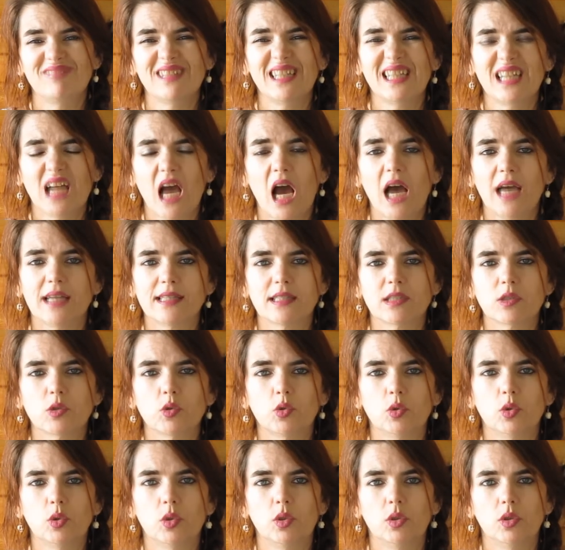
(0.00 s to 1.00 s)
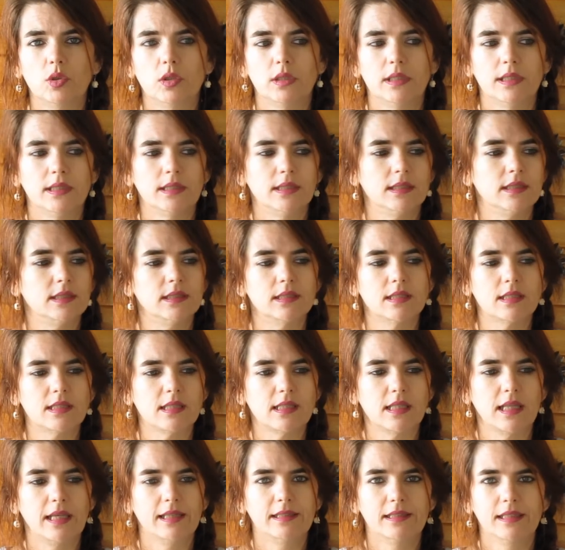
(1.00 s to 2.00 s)
in high school and
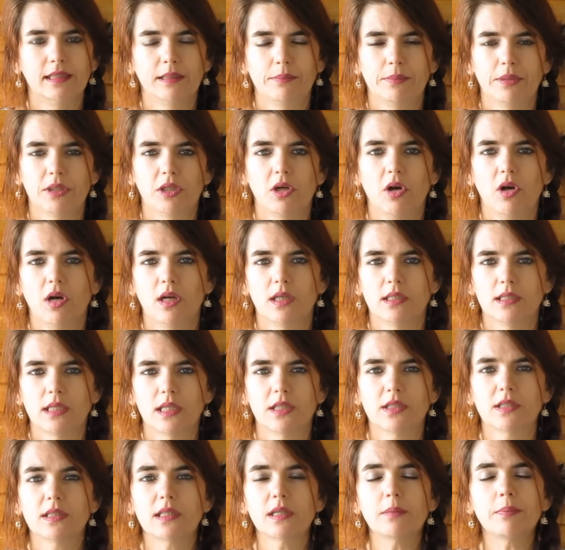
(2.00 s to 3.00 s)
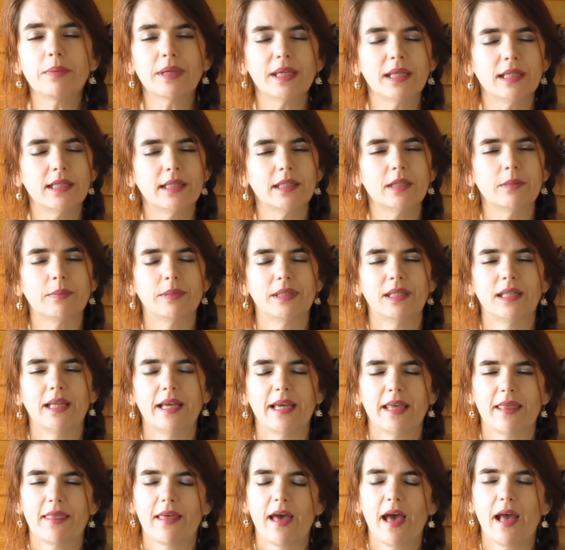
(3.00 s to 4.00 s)
slightly beyond, I used to be a little bit
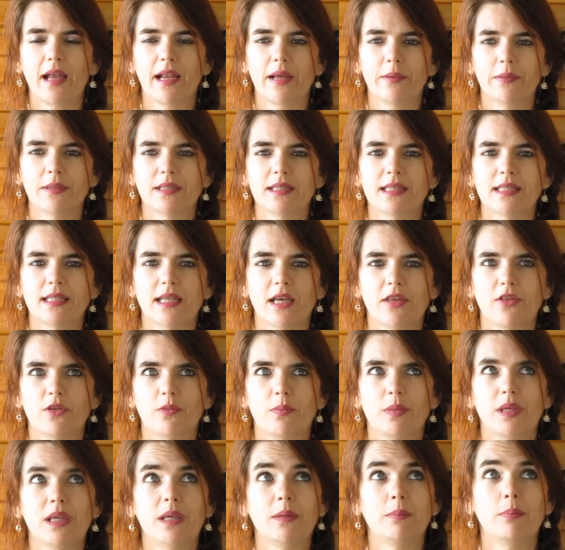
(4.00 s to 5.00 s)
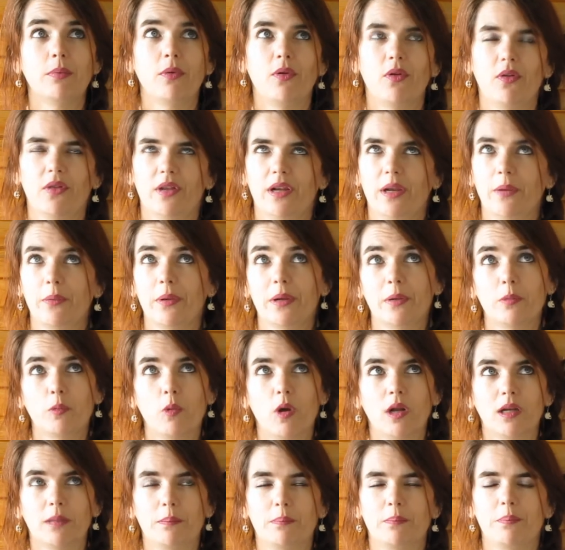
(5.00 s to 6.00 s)
like that. I would see other people and I would
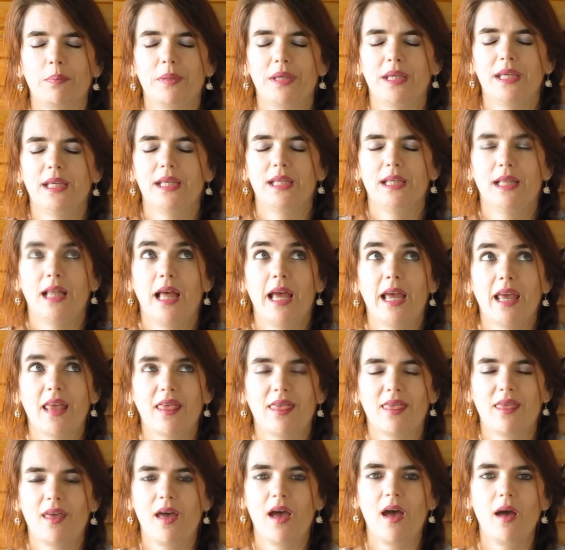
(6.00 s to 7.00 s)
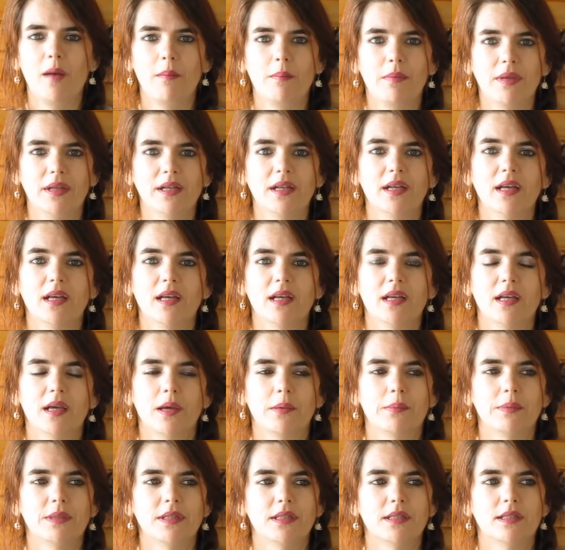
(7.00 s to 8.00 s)
want to be like them
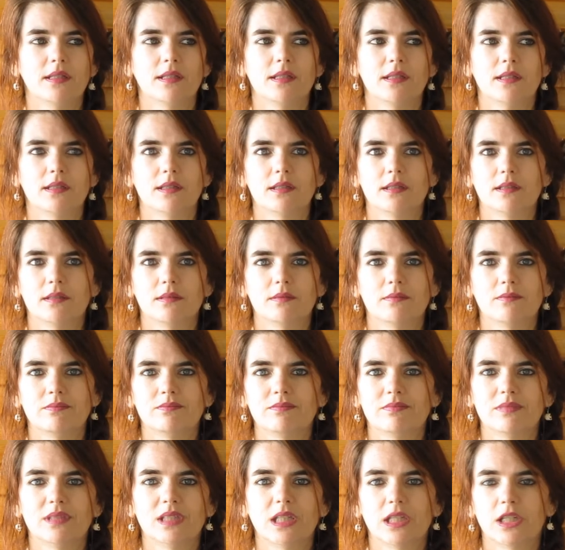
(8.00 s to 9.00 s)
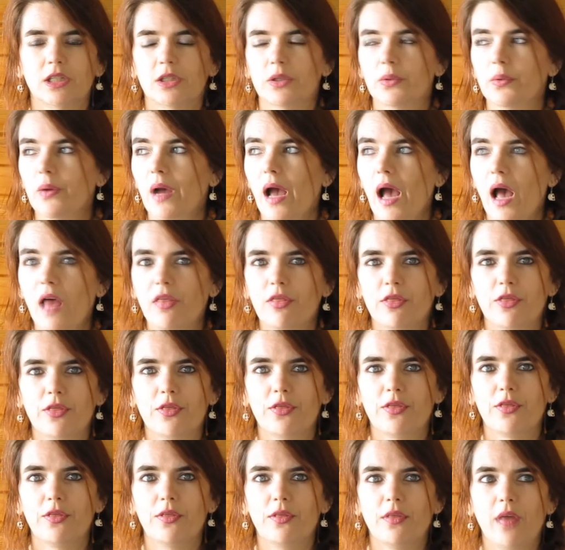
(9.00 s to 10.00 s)
and be, you know, uh,
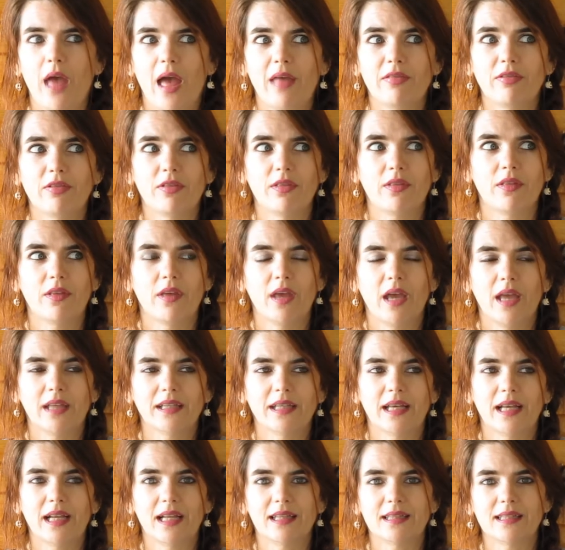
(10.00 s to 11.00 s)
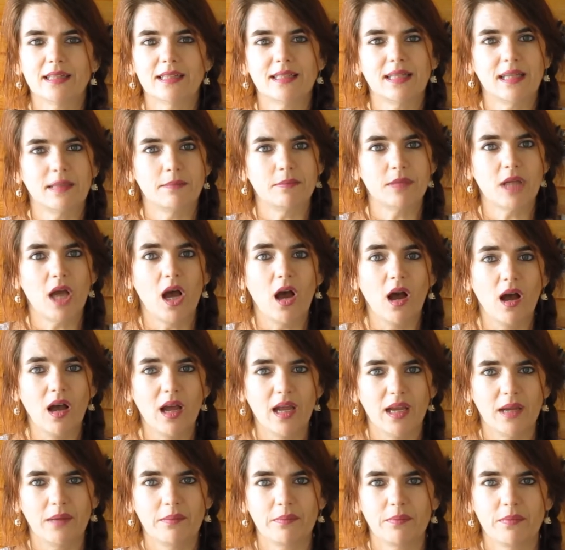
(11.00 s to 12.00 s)
and and yet at the same
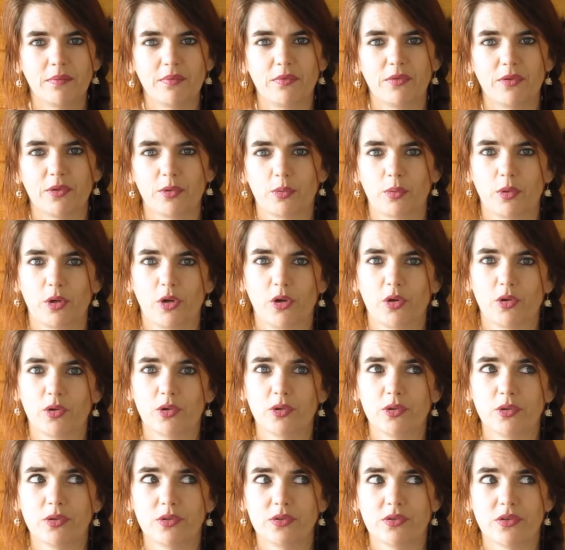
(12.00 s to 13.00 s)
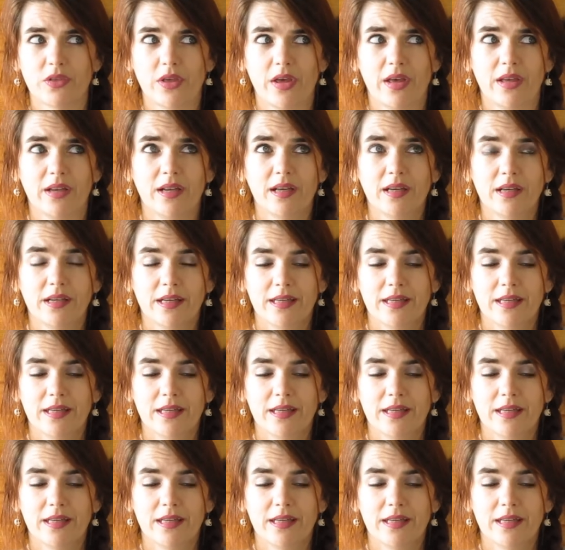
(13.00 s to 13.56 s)
time, there were girls that